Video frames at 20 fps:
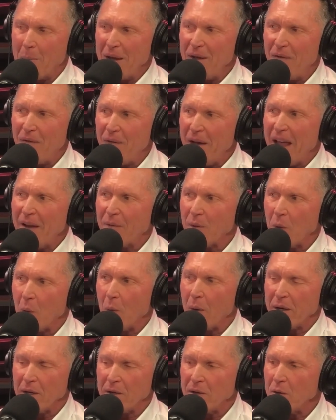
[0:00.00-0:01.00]
Be faithful
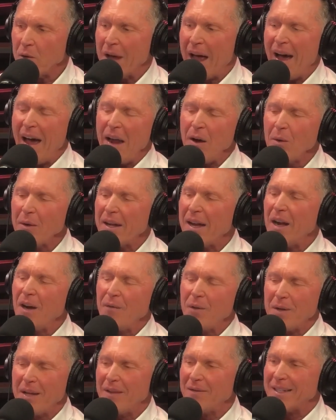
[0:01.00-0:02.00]
what you do have. I don't care
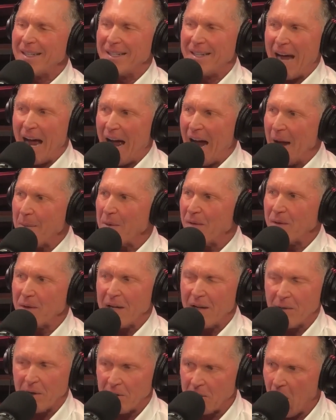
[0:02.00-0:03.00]
if you give a dime, if you
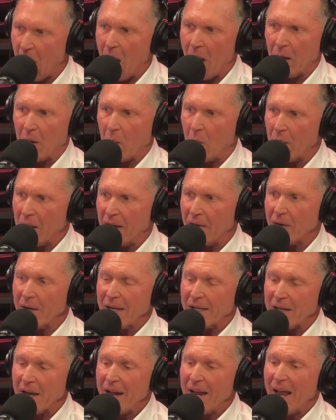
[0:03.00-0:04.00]
give $1, whatever it
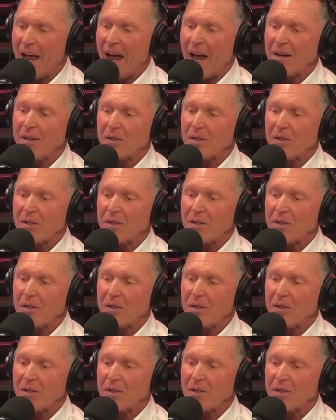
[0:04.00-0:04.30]
is. I